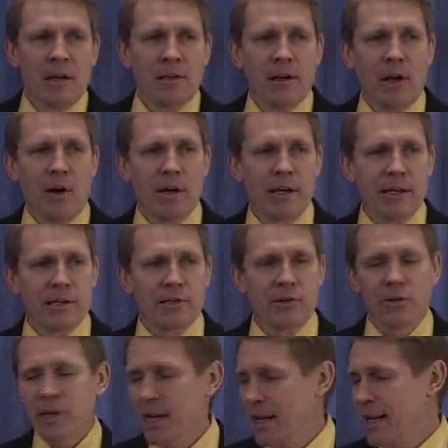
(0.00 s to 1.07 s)
The law is
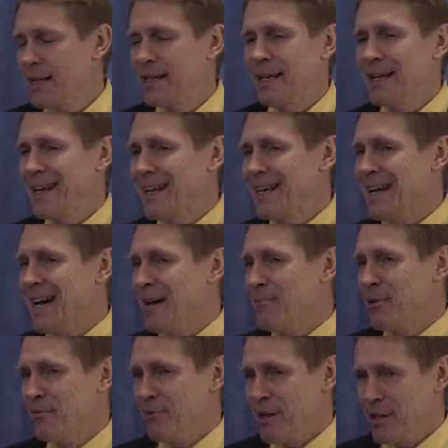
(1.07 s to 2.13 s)
you cannot get a
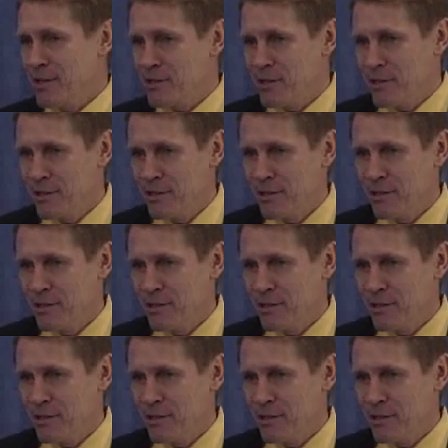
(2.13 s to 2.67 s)
copyright